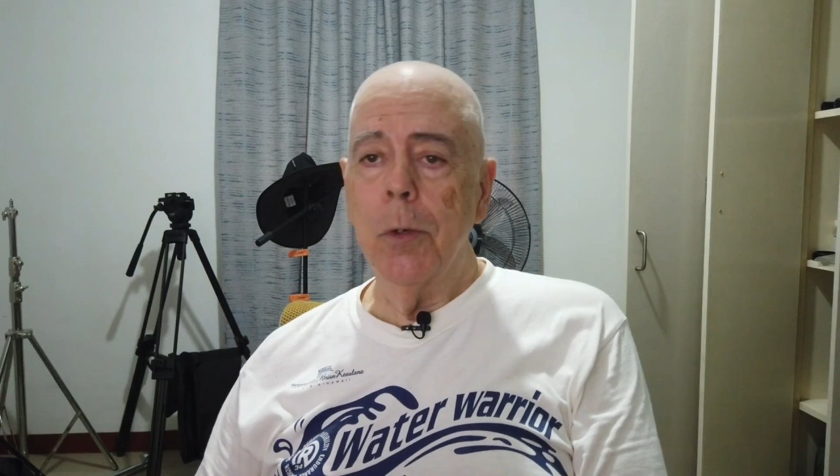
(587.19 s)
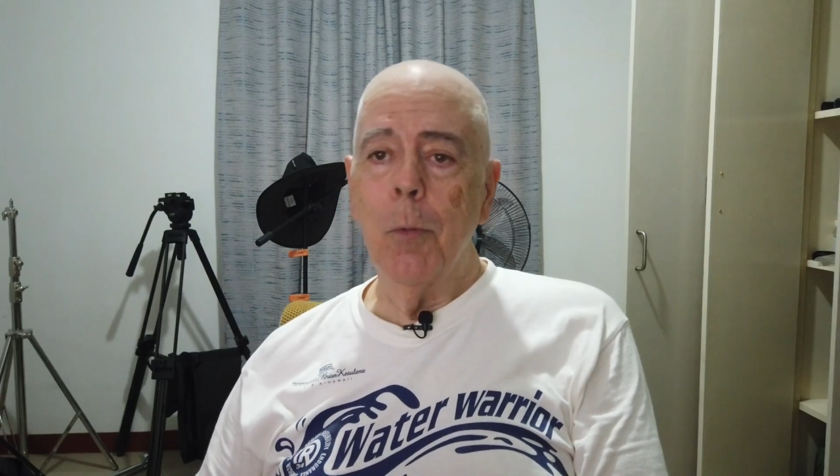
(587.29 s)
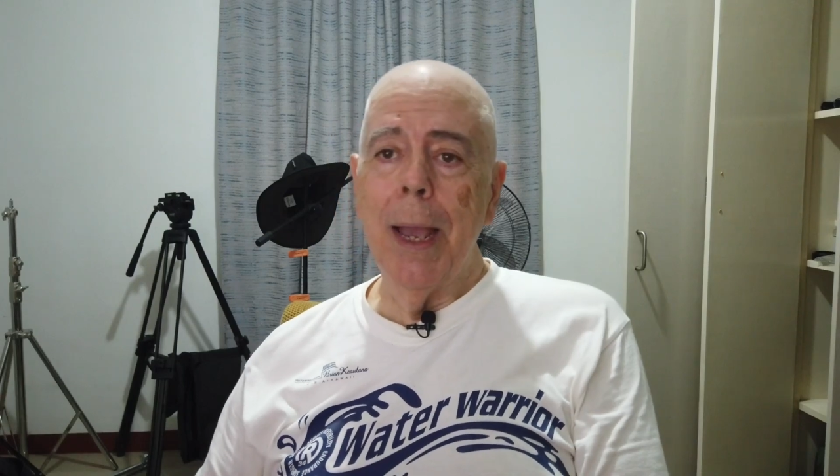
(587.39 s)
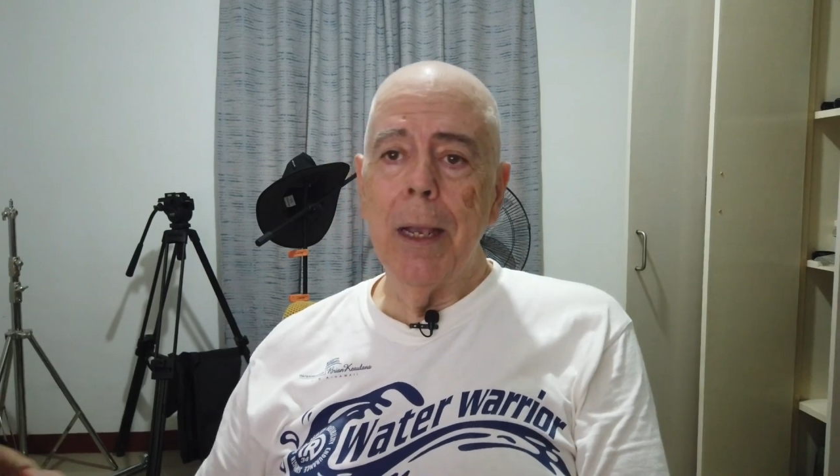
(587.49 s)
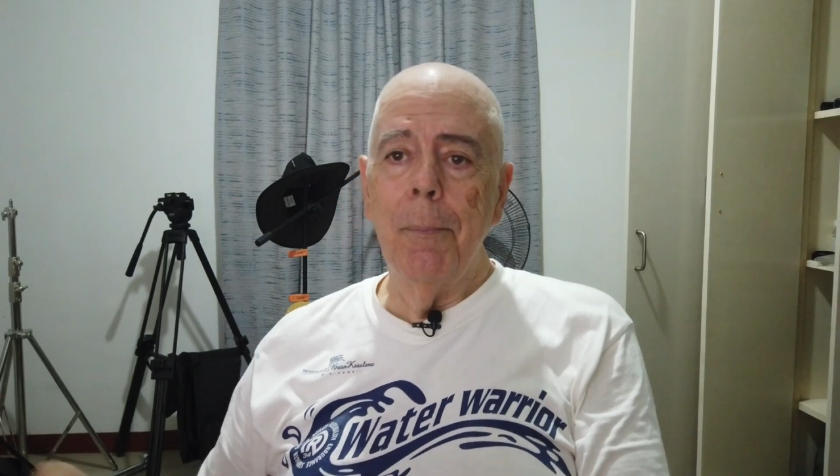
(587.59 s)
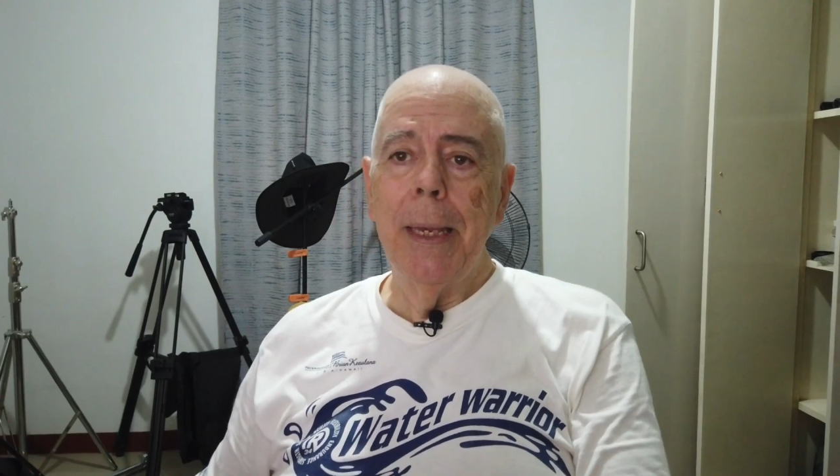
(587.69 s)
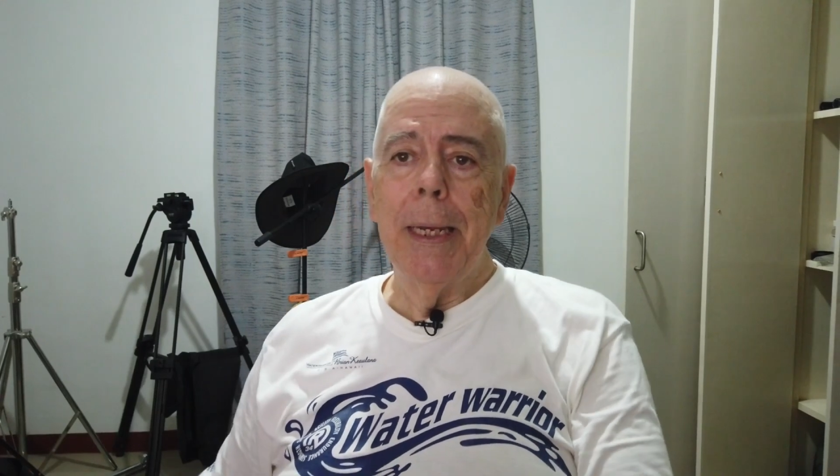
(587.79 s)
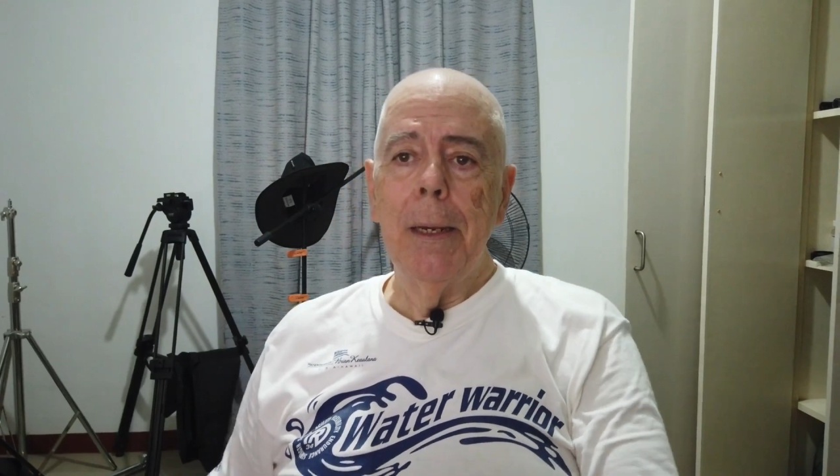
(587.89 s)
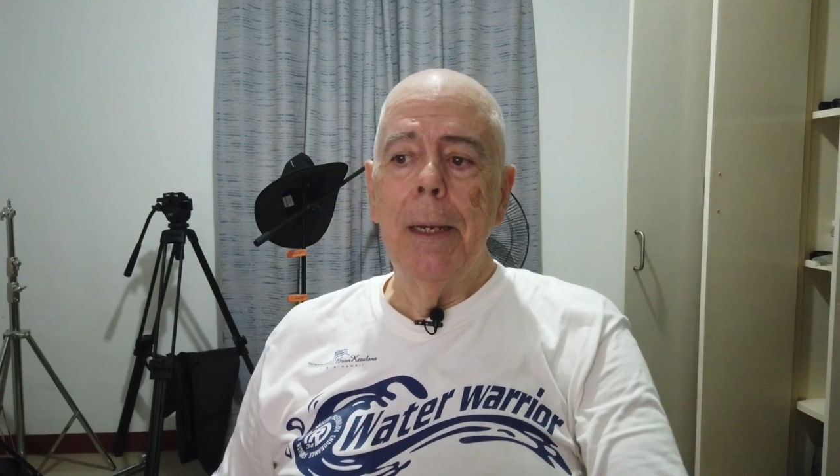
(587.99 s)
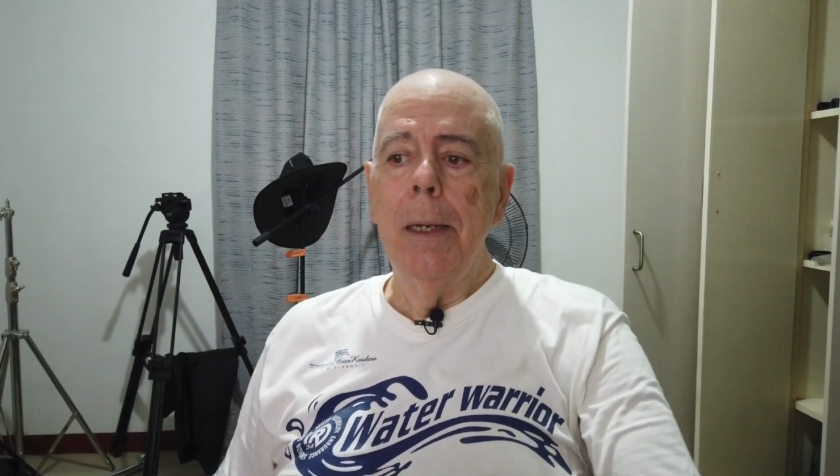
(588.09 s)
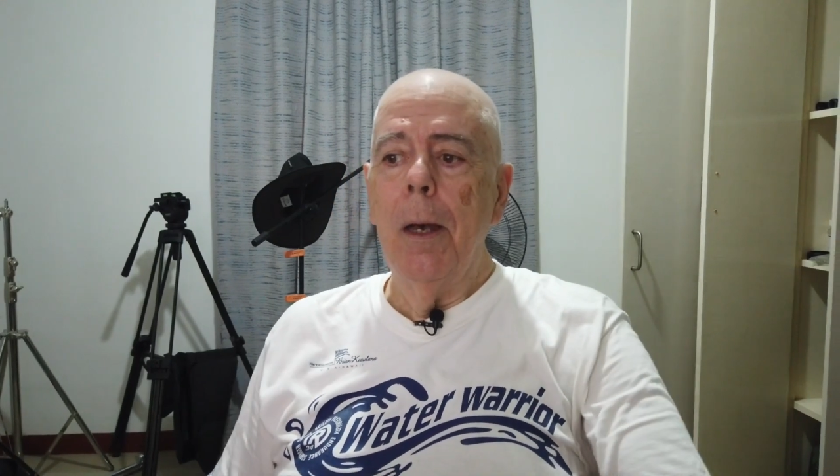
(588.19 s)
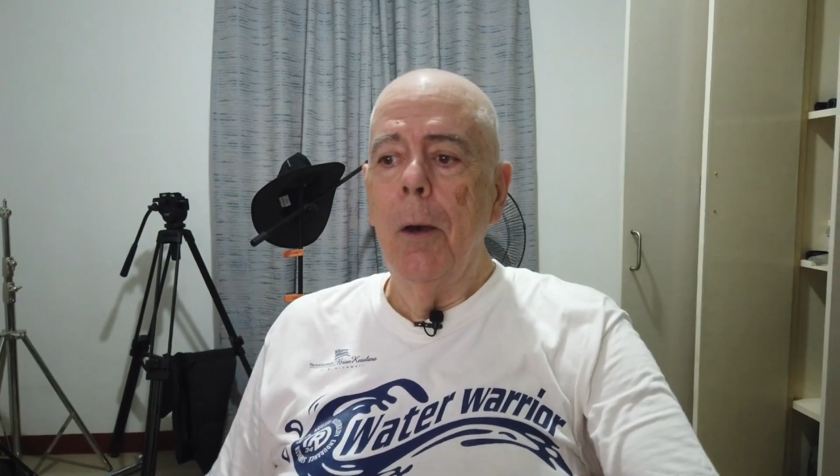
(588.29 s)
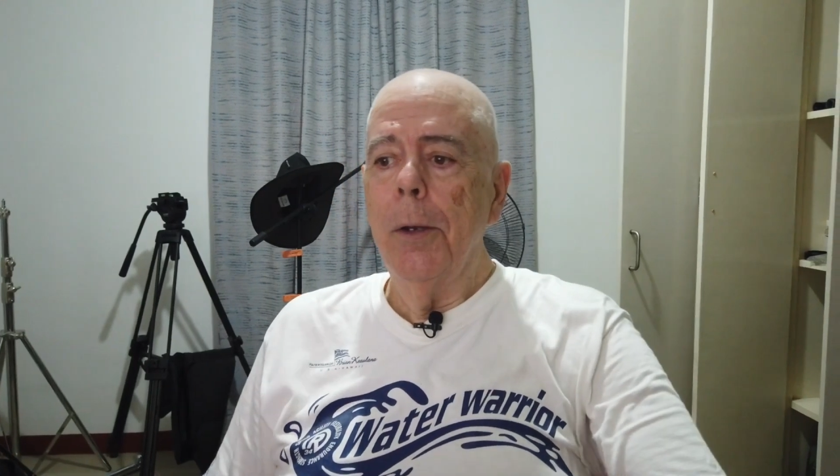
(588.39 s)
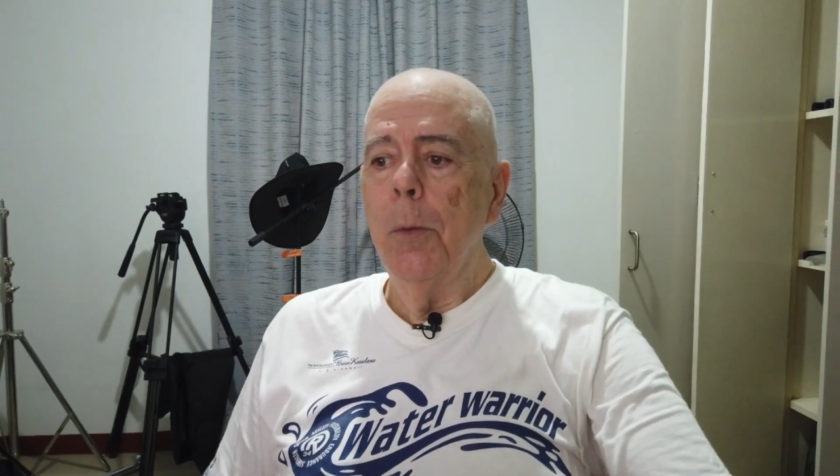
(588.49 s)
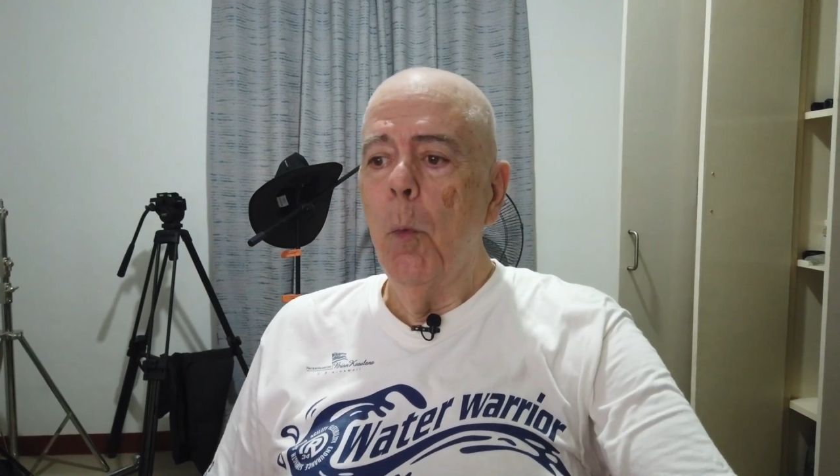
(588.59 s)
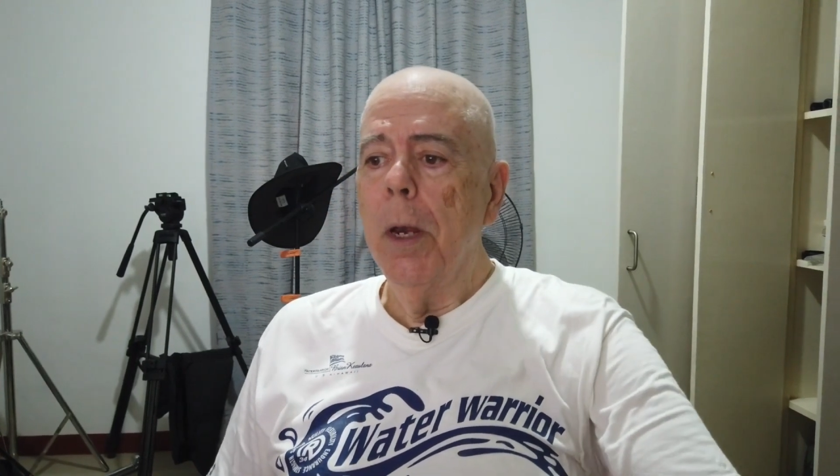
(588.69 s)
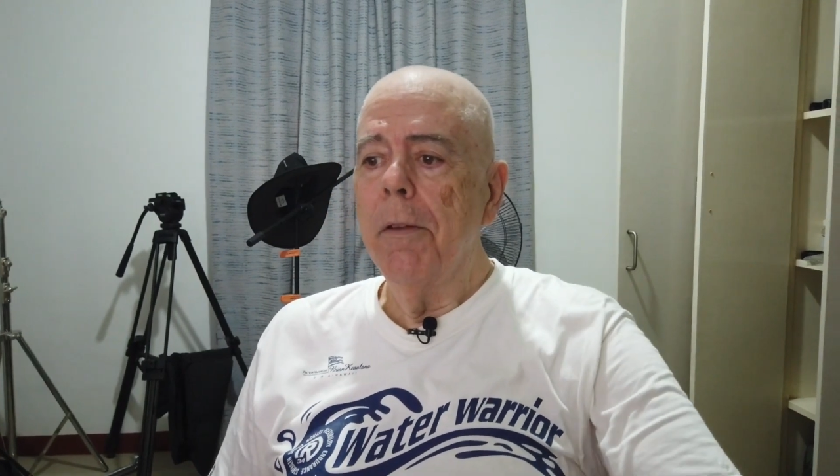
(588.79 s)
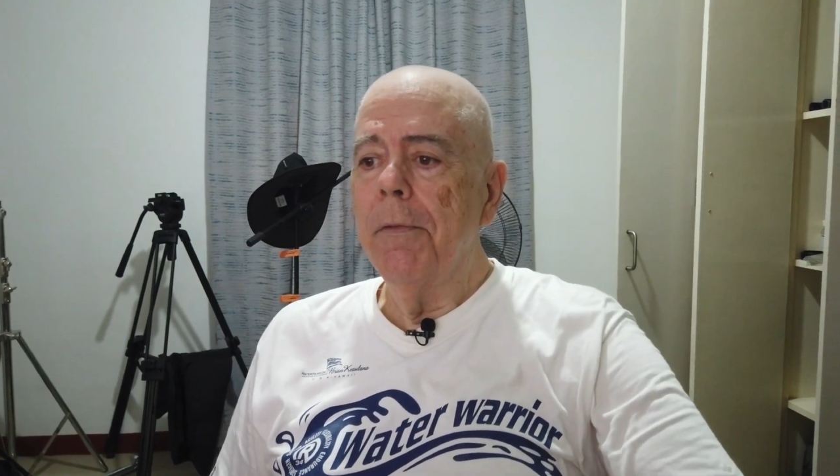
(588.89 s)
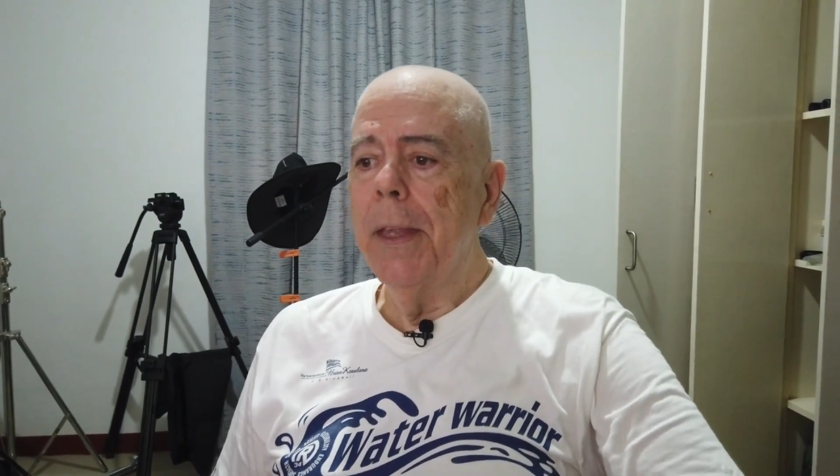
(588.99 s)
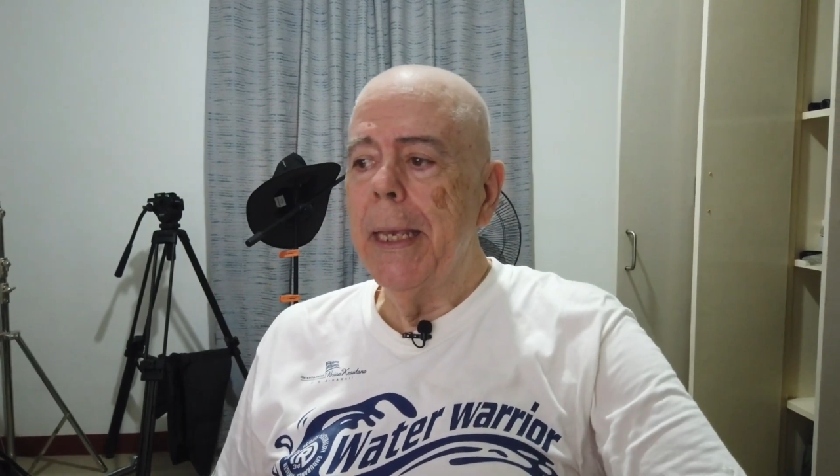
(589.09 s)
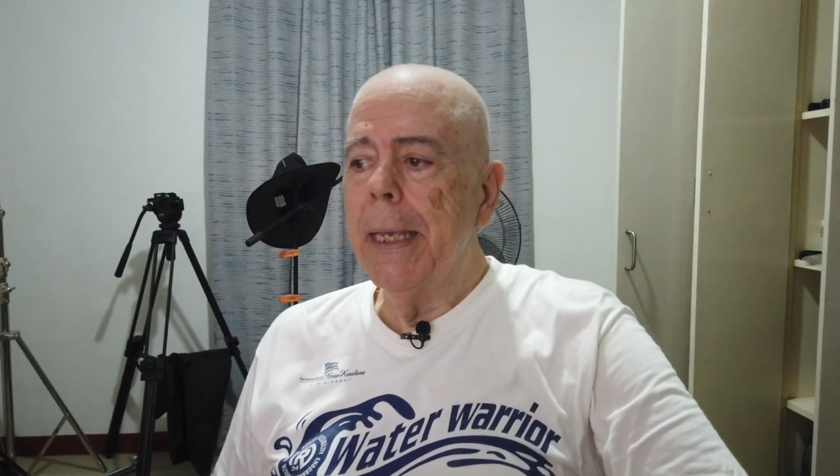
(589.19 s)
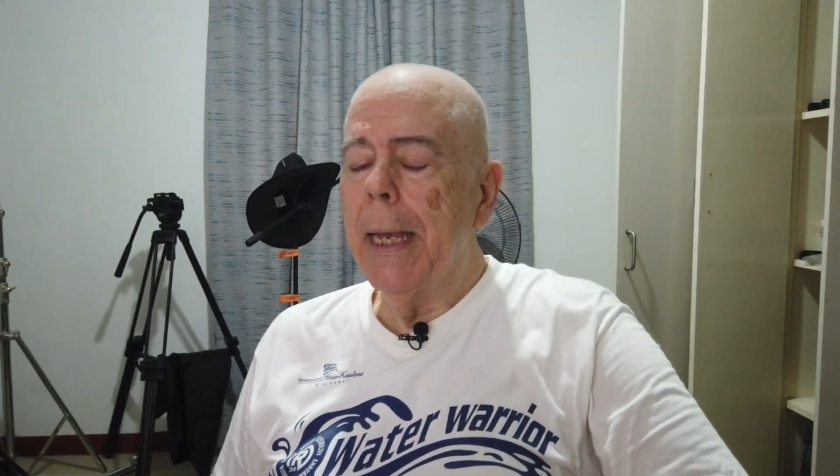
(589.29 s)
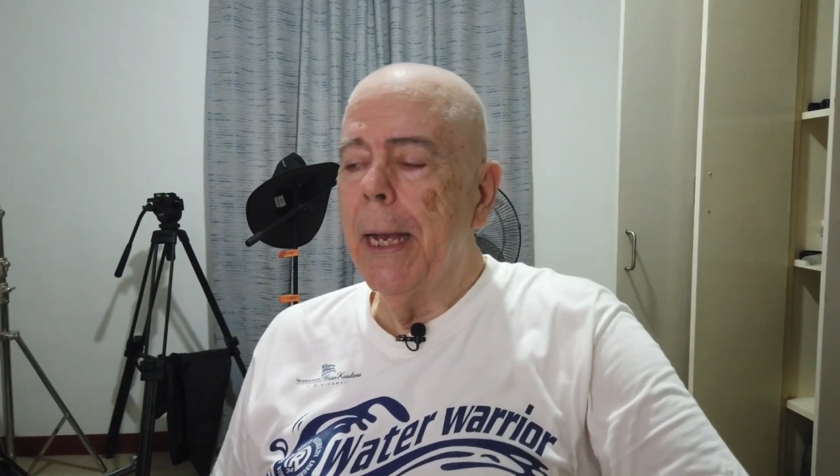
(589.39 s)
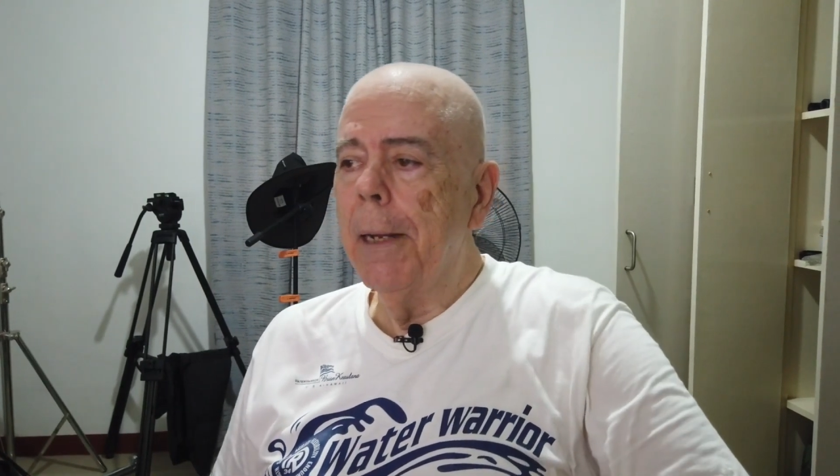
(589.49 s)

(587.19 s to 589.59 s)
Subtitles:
recommended on one of the